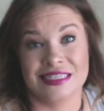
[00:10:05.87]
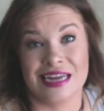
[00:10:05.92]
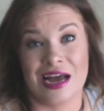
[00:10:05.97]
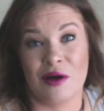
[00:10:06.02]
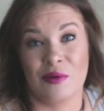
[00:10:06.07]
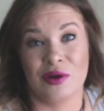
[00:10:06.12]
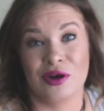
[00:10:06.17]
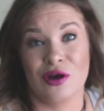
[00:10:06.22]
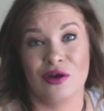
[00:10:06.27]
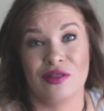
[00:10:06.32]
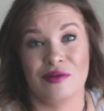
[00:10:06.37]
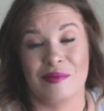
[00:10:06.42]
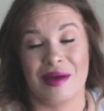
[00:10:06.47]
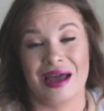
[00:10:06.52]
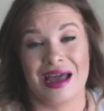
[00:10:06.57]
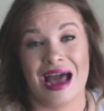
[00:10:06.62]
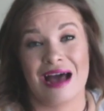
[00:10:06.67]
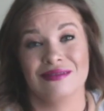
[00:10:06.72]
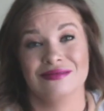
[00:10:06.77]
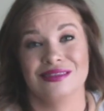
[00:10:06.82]
Now we know that
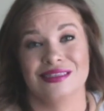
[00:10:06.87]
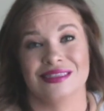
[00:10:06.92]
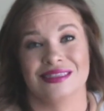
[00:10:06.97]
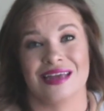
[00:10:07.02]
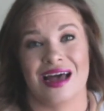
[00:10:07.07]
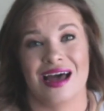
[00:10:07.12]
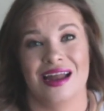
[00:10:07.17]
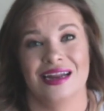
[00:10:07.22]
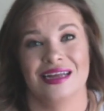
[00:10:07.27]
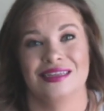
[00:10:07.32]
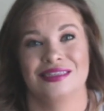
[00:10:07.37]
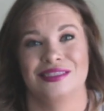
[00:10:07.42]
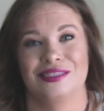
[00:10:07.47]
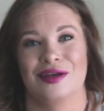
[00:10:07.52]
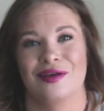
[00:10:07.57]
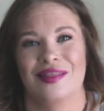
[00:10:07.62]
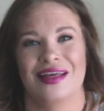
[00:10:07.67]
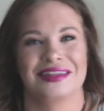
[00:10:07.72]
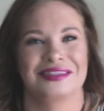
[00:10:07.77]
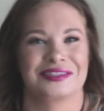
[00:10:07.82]
my house is haunted,
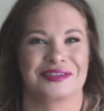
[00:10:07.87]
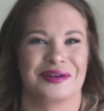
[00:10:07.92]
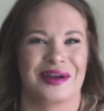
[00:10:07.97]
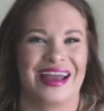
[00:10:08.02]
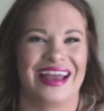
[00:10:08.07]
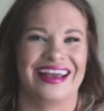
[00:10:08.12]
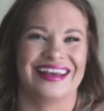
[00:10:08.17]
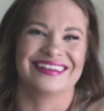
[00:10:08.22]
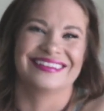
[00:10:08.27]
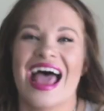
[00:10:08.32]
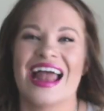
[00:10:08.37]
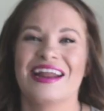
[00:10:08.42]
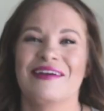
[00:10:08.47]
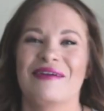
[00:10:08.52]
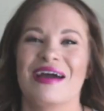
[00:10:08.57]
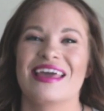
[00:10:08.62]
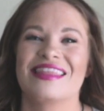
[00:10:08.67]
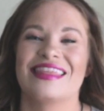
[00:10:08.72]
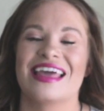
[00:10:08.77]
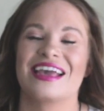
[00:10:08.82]
so that's great.
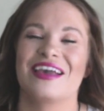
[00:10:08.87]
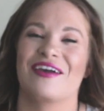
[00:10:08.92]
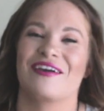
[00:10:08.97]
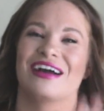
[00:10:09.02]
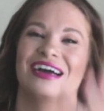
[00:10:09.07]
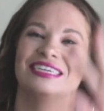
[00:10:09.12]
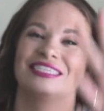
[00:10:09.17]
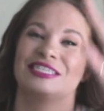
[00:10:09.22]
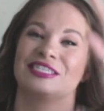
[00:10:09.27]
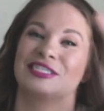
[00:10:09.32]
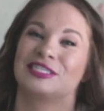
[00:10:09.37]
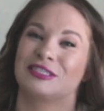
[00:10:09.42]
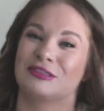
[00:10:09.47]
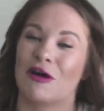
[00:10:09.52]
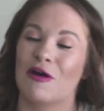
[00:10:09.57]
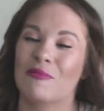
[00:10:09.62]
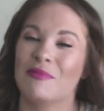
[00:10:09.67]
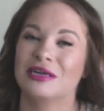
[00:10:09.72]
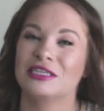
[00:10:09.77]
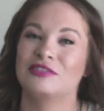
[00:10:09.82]
Anyway, thank you guys
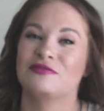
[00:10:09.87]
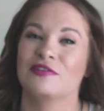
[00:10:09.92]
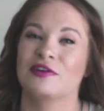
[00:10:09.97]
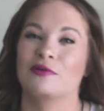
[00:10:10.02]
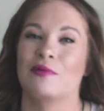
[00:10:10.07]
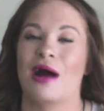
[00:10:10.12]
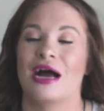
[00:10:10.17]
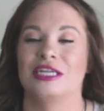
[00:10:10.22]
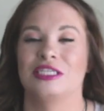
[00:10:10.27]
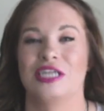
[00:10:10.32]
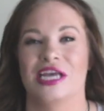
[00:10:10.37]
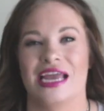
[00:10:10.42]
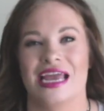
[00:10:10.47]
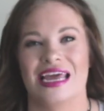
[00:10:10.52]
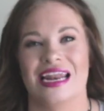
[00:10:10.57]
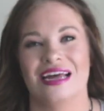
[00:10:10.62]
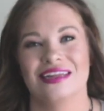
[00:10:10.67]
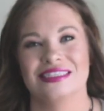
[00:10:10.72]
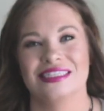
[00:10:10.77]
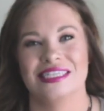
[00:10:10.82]
so much for watching,
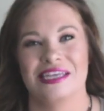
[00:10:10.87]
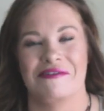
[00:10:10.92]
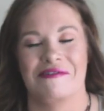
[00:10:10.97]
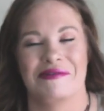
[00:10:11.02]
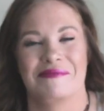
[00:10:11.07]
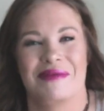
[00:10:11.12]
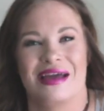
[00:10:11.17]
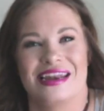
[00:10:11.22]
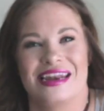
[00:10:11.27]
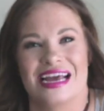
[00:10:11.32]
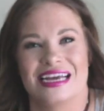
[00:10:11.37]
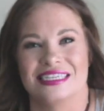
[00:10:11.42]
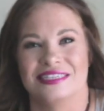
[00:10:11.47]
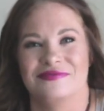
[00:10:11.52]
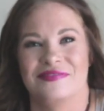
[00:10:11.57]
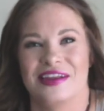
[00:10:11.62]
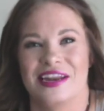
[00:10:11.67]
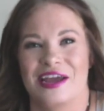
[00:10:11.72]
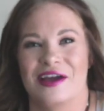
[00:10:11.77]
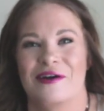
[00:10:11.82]
and I'll see you in my next
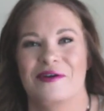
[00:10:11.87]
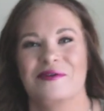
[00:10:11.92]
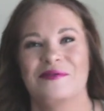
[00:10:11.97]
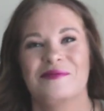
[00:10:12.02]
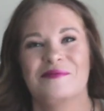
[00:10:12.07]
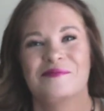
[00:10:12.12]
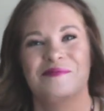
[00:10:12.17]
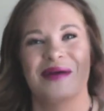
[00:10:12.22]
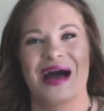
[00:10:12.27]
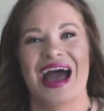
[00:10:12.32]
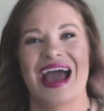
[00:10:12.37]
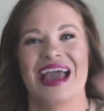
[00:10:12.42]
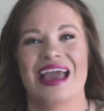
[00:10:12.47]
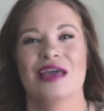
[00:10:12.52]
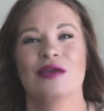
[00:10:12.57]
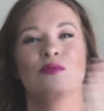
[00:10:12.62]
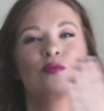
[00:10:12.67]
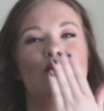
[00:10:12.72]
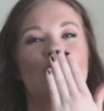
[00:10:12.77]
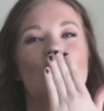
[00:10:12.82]
video.
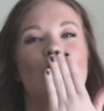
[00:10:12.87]
Bye.